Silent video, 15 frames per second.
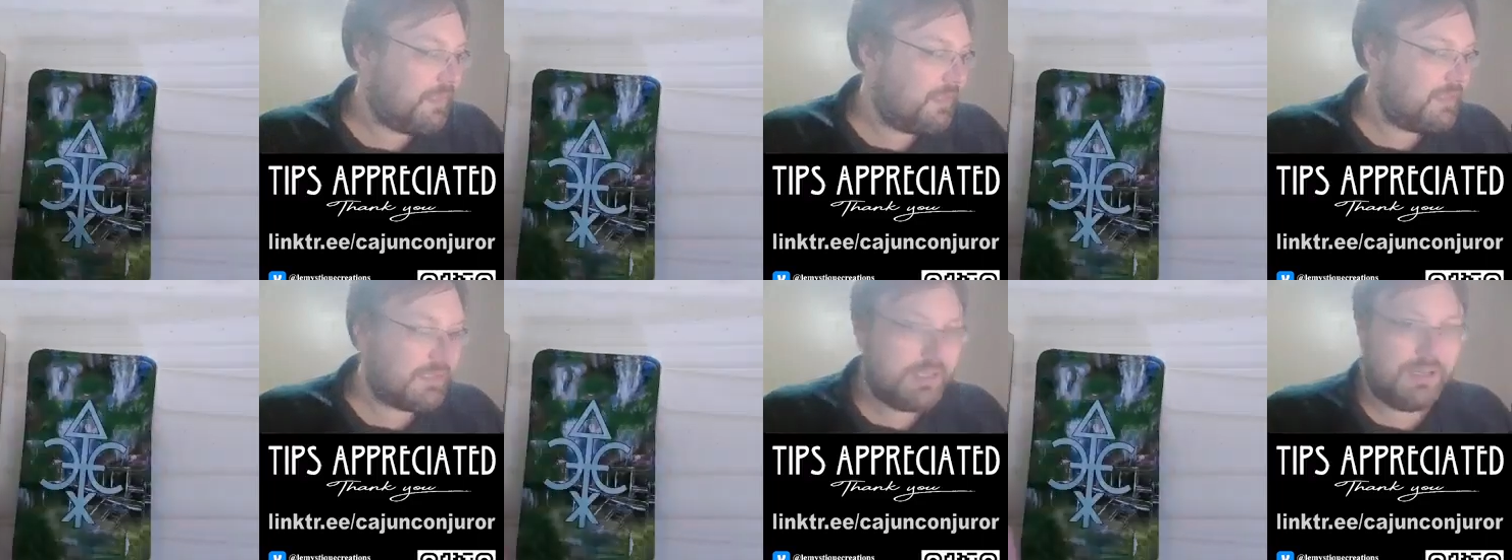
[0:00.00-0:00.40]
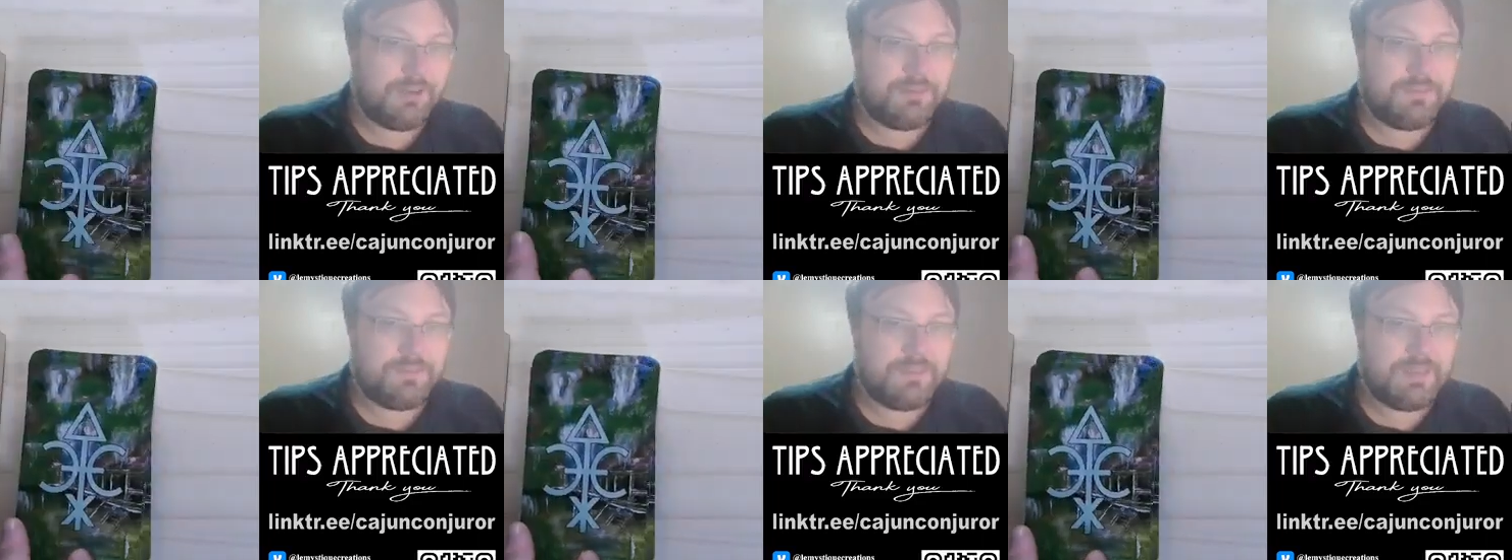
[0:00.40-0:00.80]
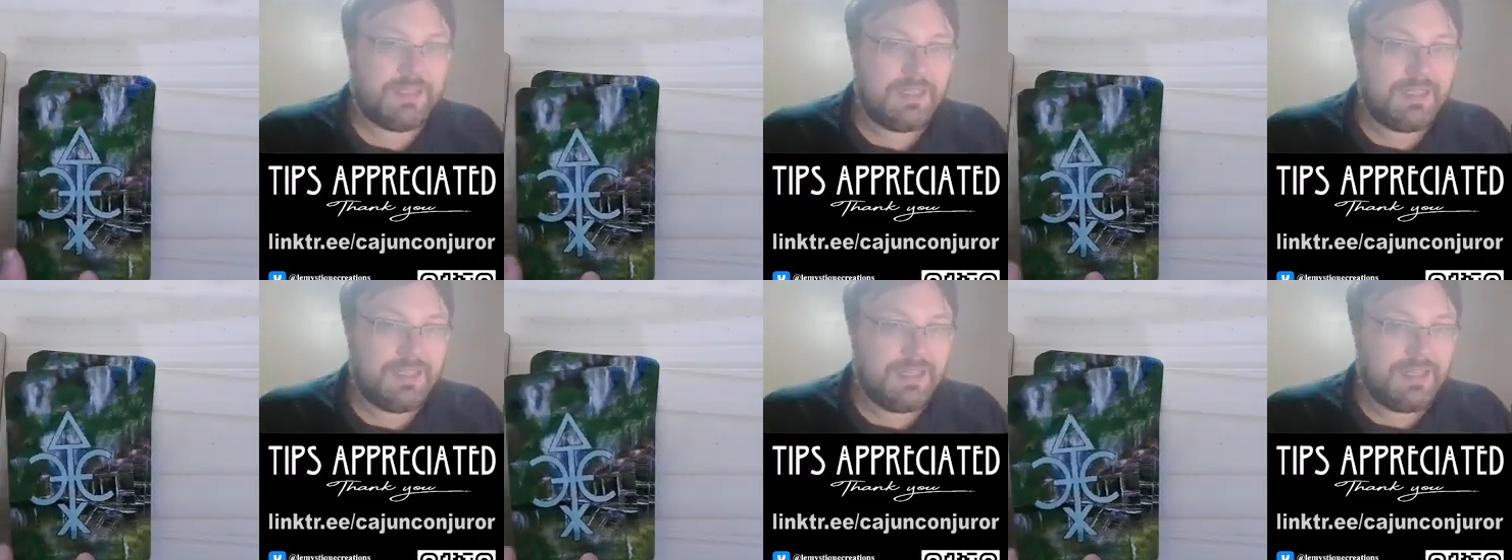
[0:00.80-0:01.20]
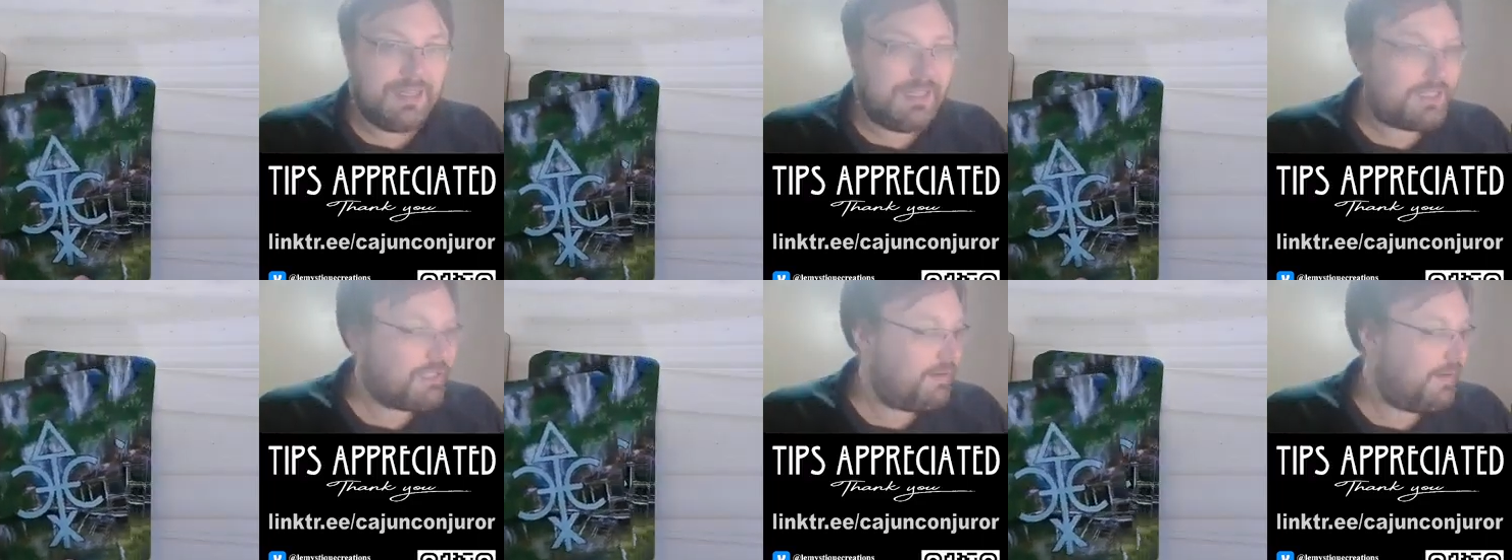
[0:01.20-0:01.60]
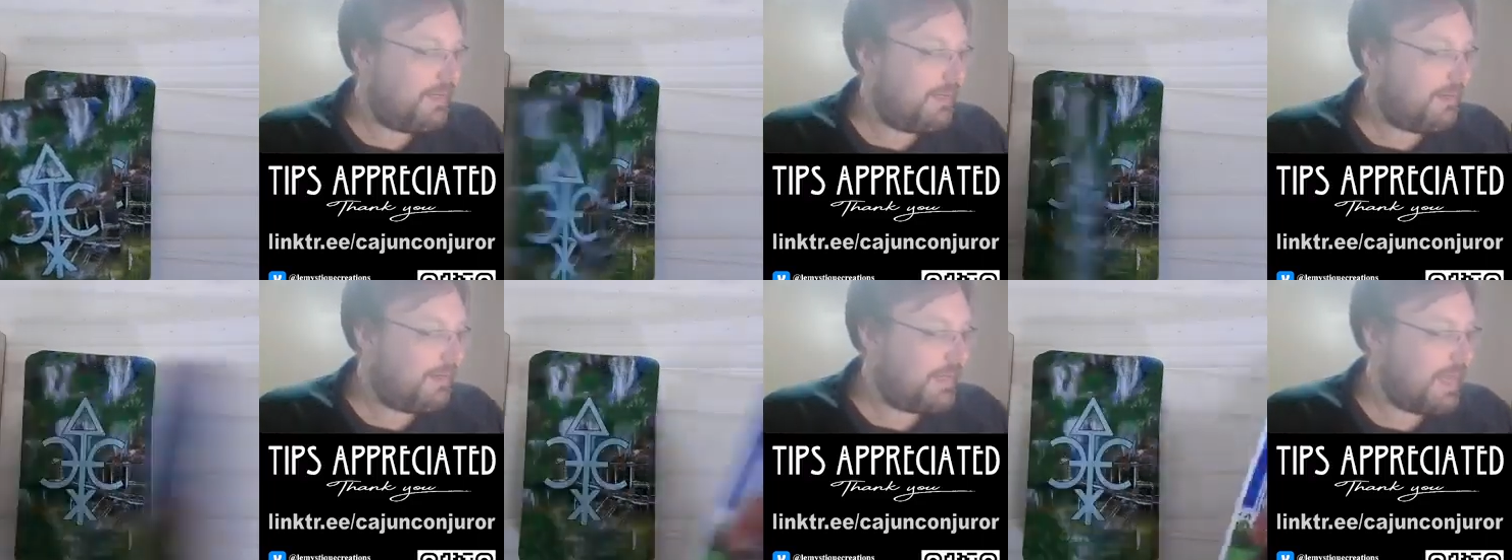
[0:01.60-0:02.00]
So let's go
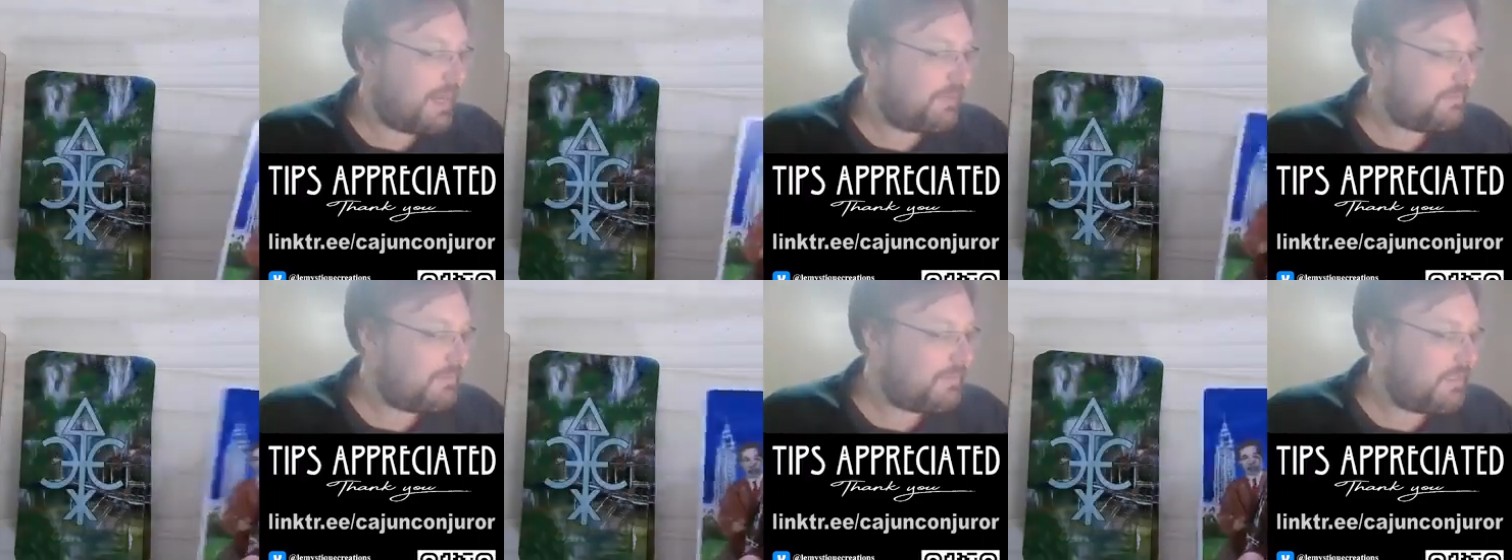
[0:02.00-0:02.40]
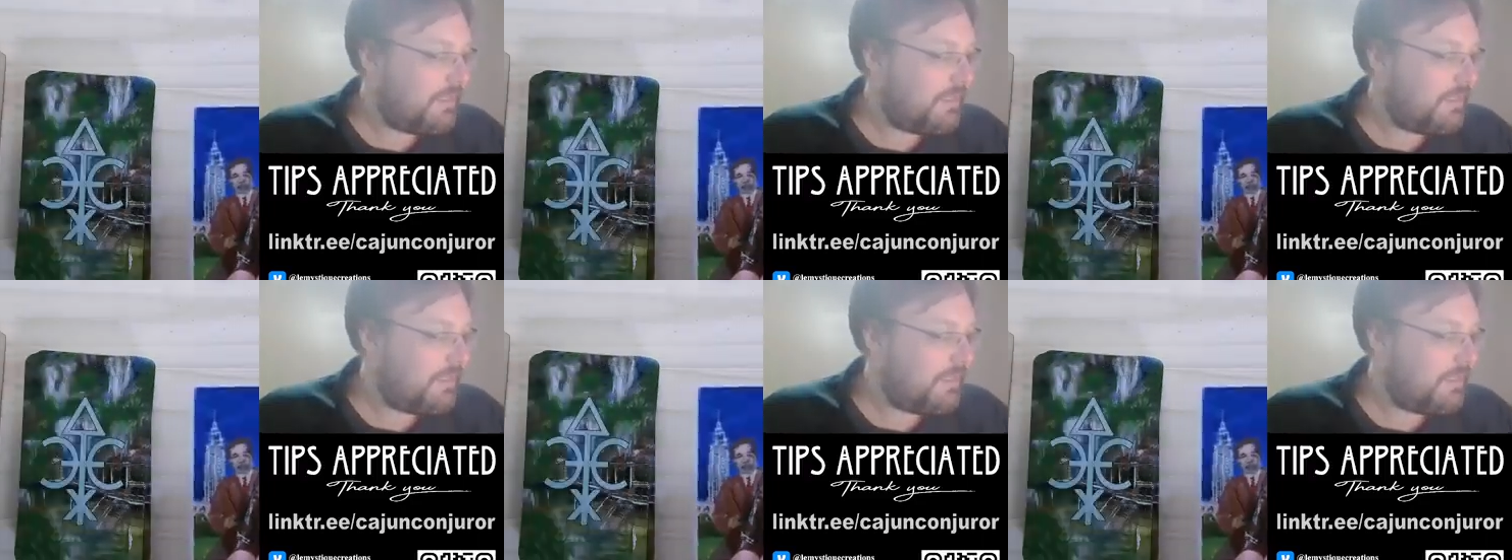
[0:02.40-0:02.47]
ahead and look at them.